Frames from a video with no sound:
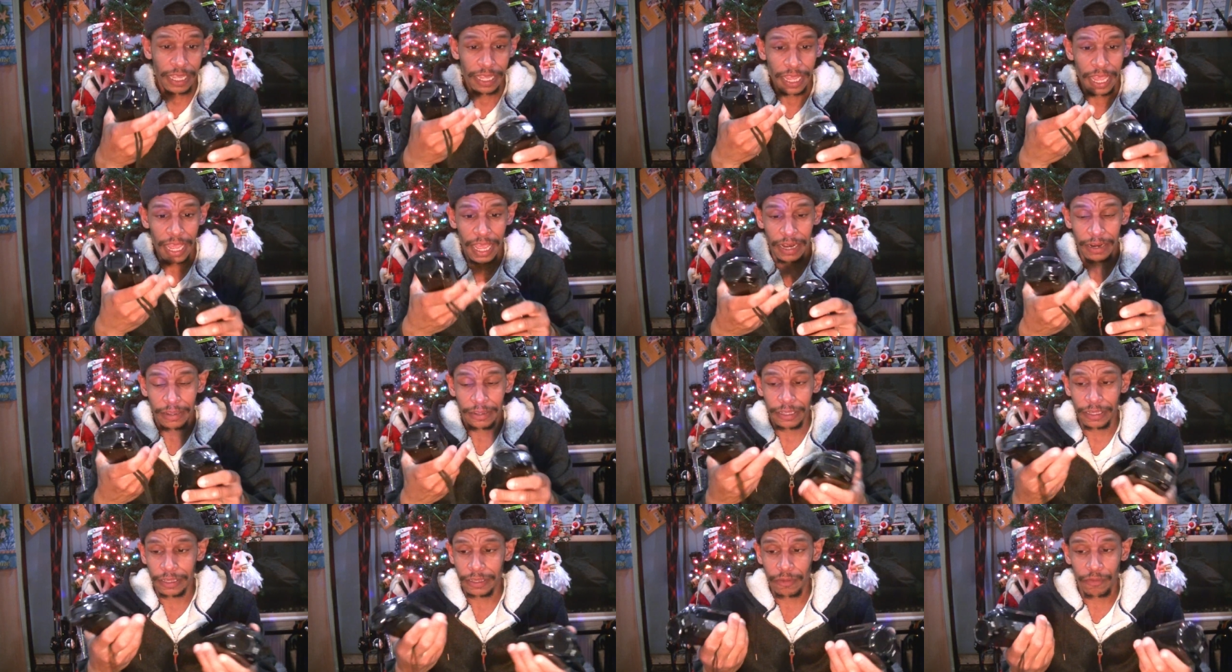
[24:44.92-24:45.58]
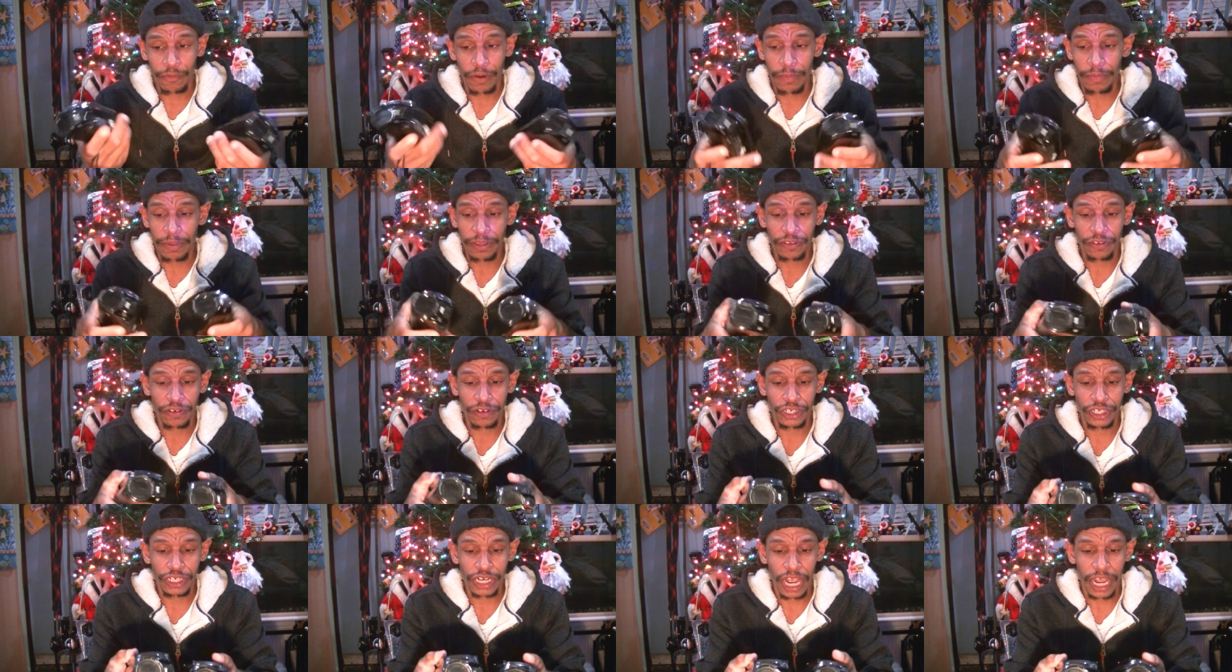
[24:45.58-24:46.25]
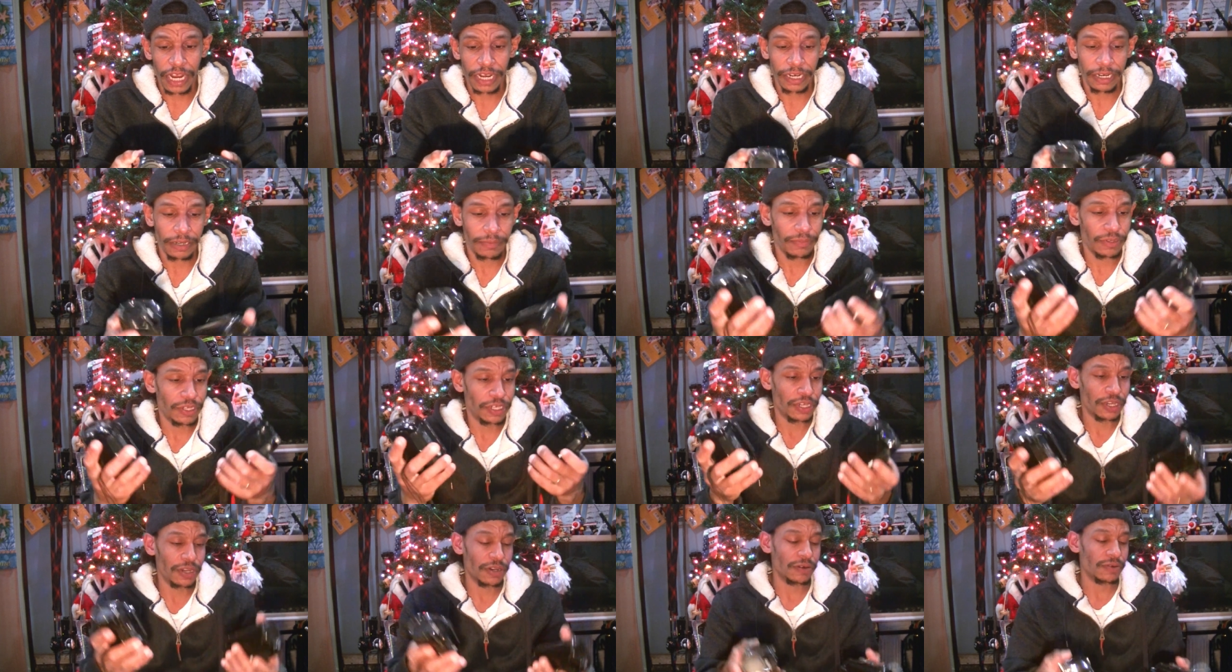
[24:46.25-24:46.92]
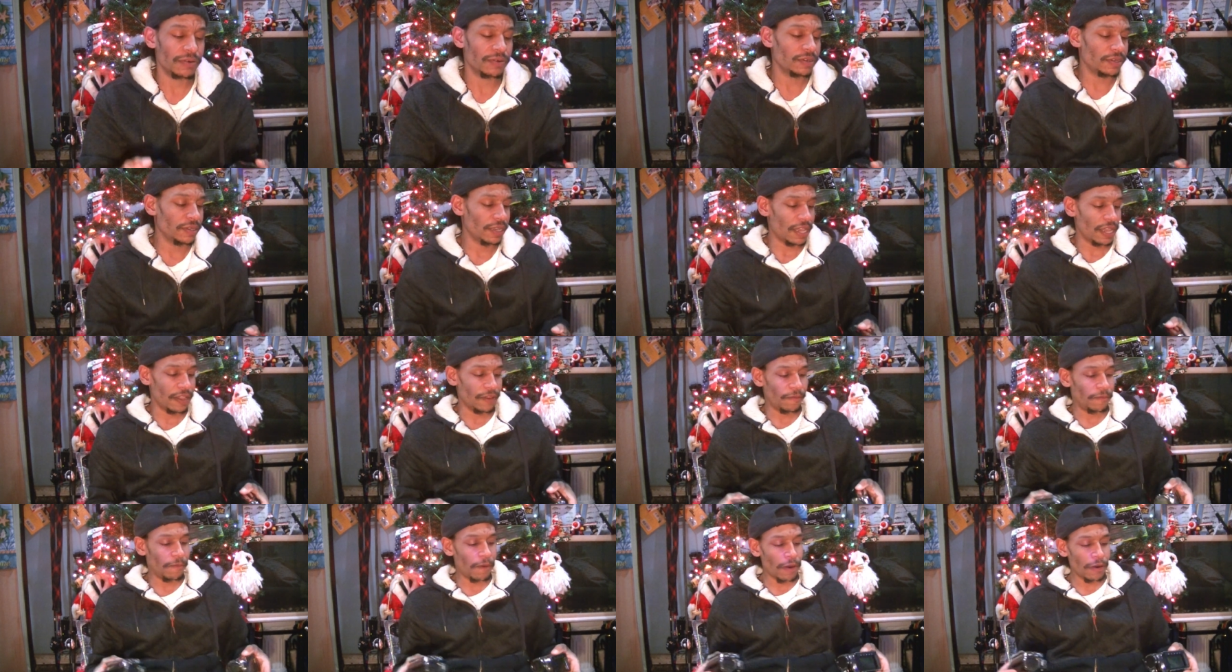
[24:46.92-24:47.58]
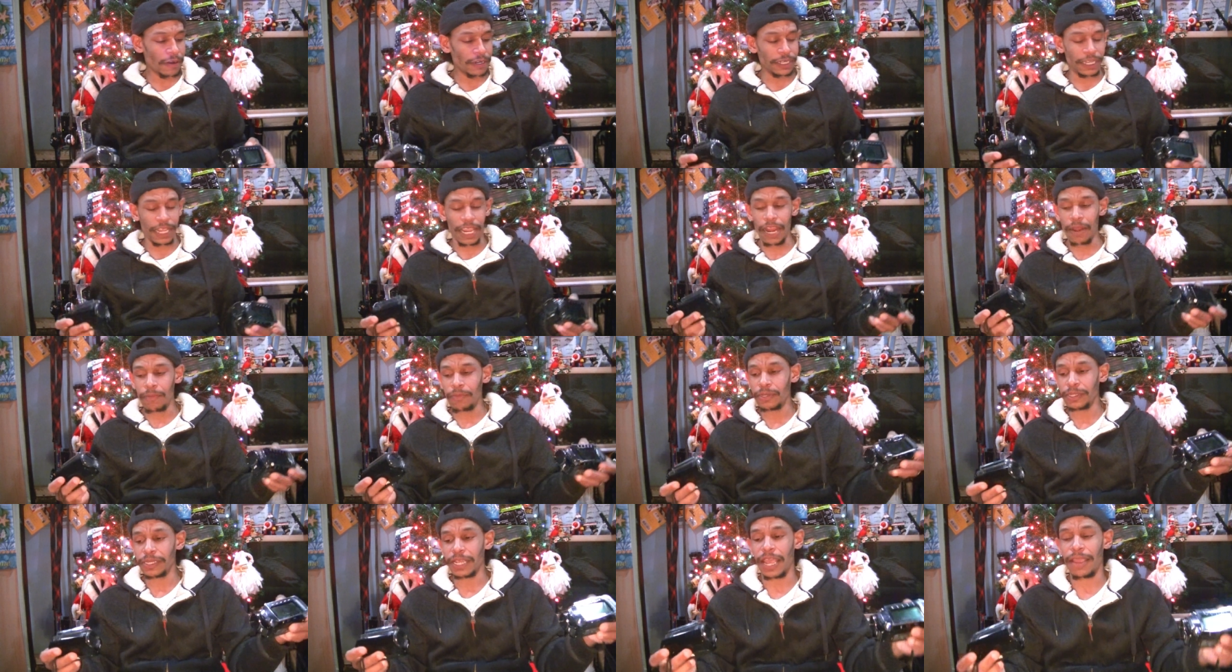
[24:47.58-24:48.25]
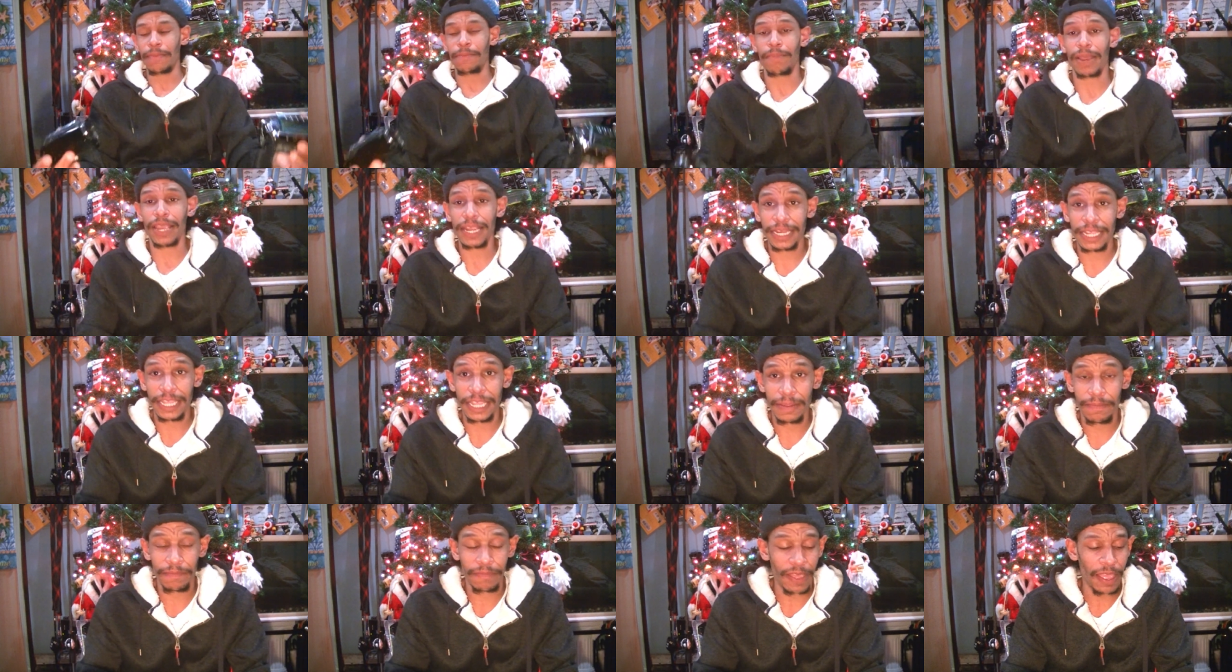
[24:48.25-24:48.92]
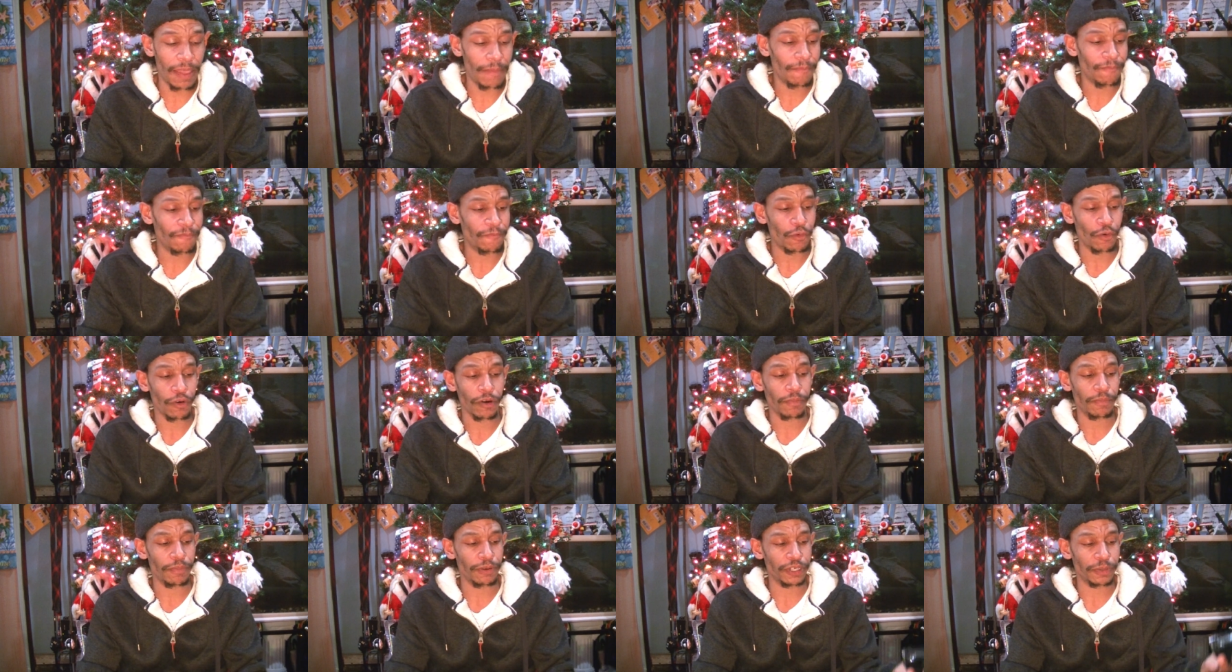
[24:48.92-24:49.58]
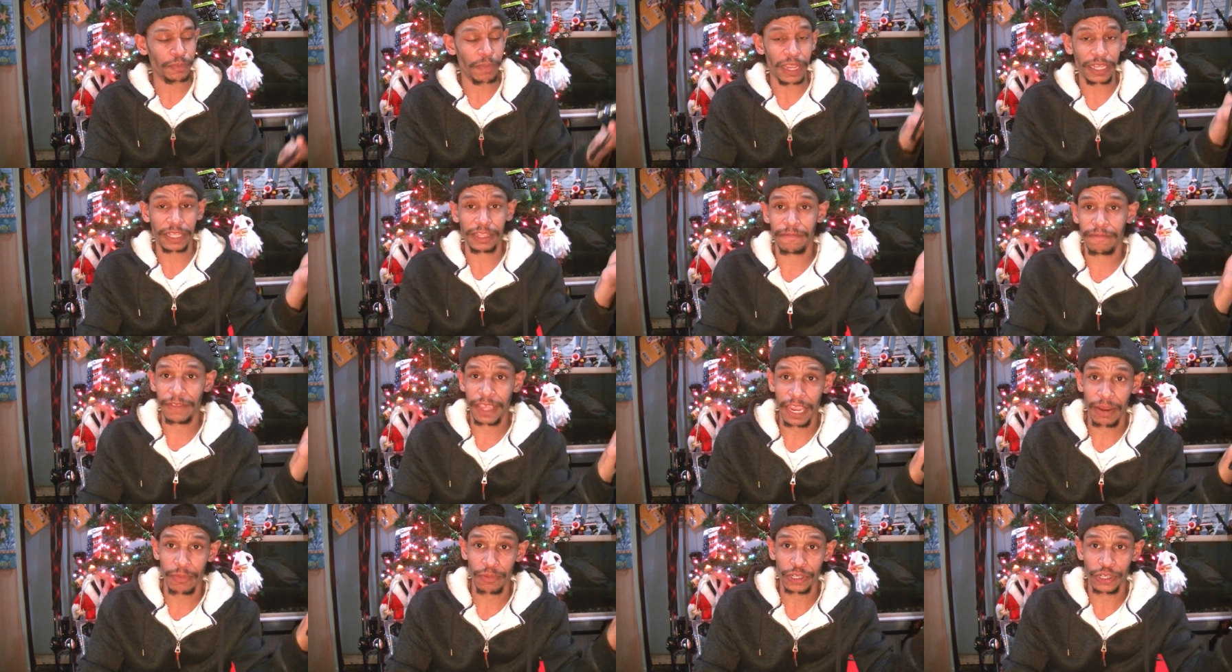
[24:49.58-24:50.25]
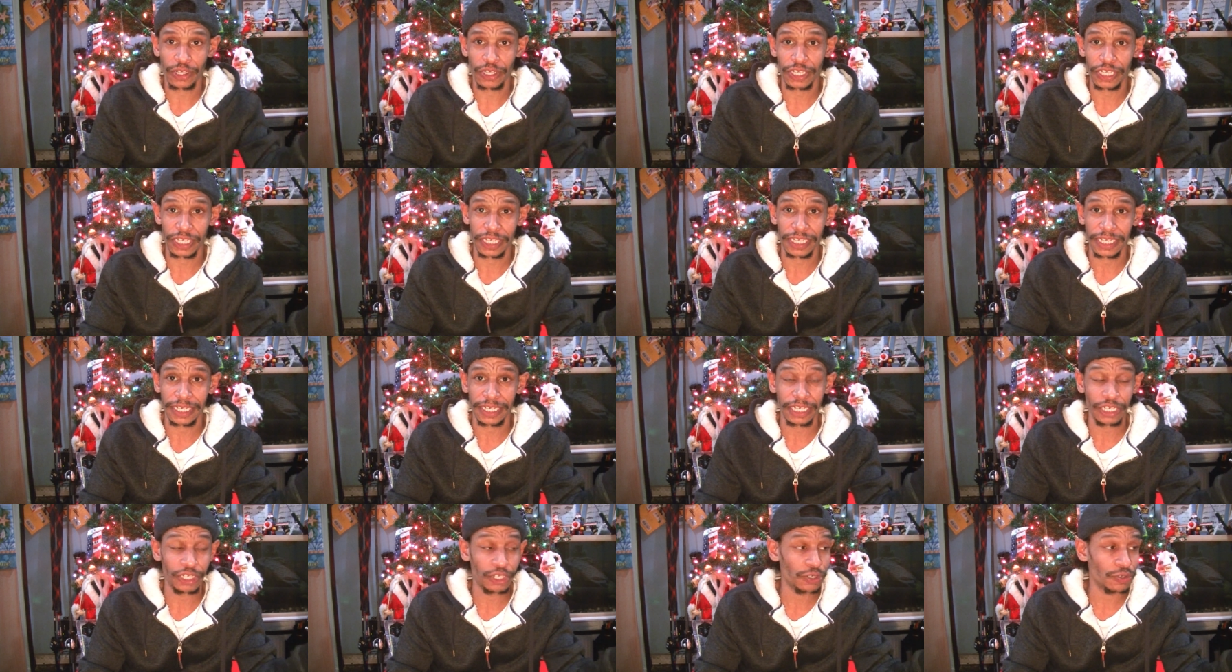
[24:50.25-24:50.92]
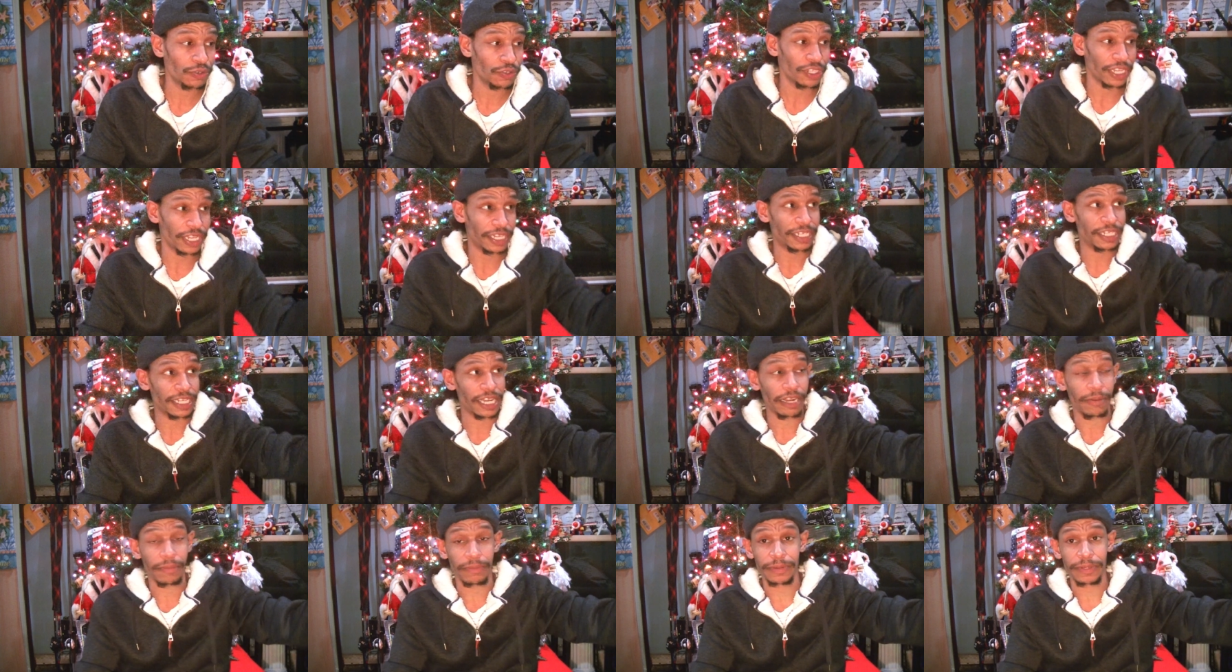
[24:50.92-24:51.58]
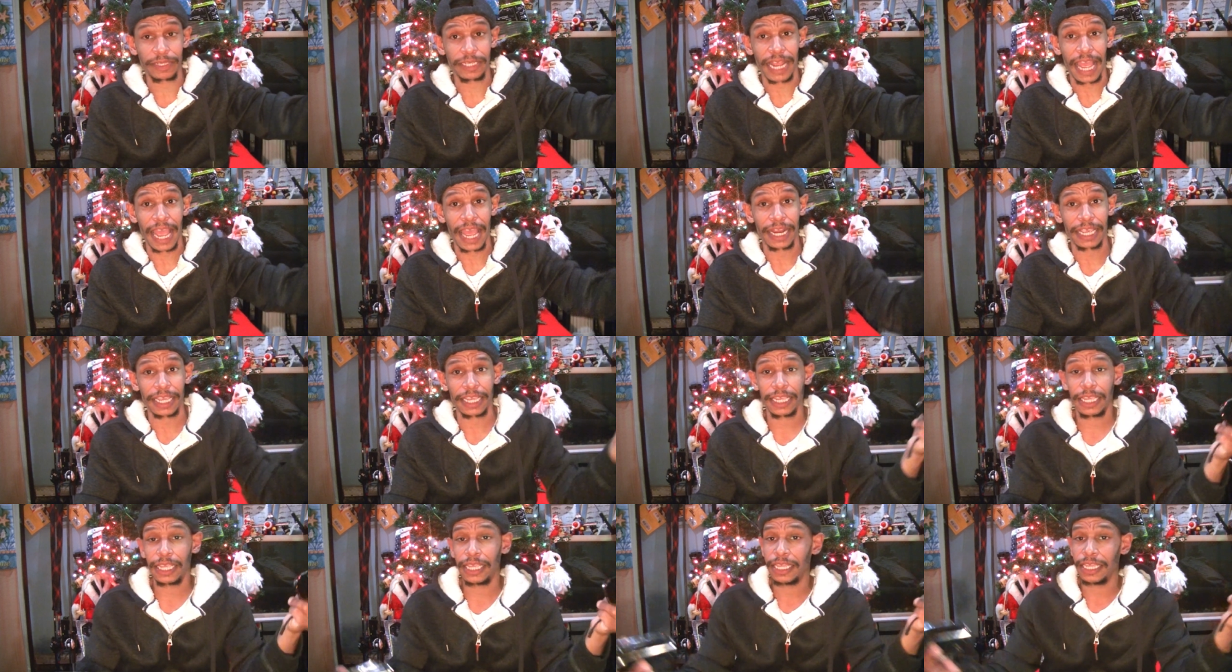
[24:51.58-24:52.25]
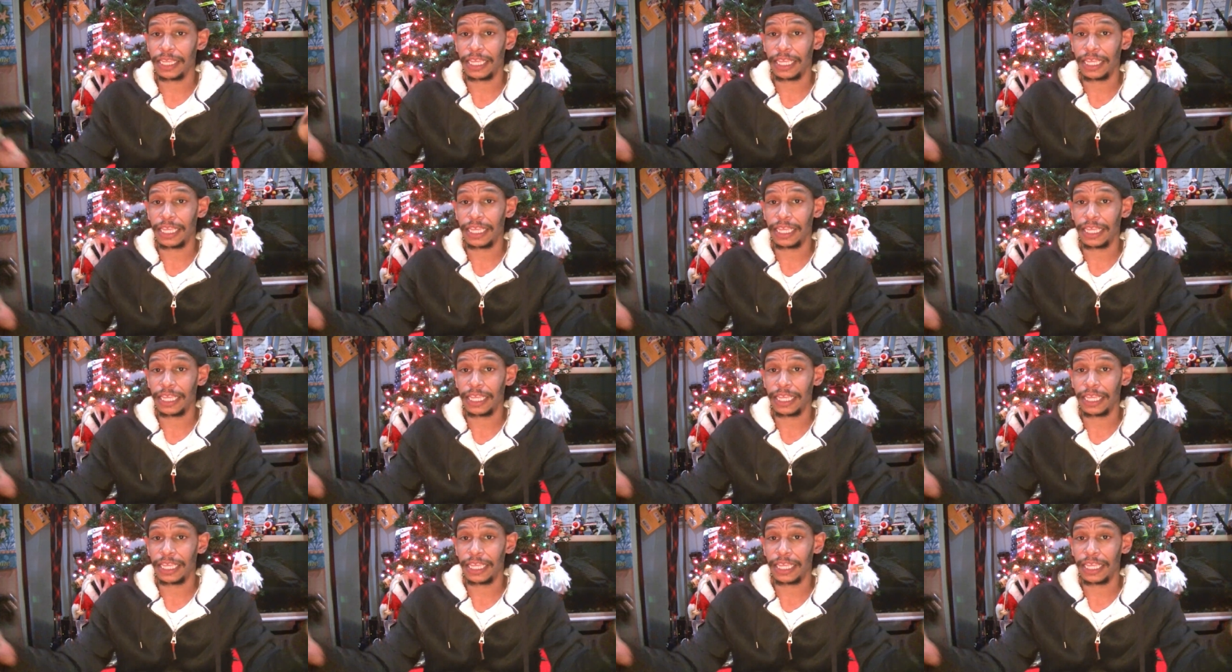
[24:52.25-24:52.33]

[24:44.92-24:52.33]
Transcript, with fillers: I don't know, the ribbons are shot in them, so as far as cameras, I might keep them for perspective cameras just as additionals, like set them static,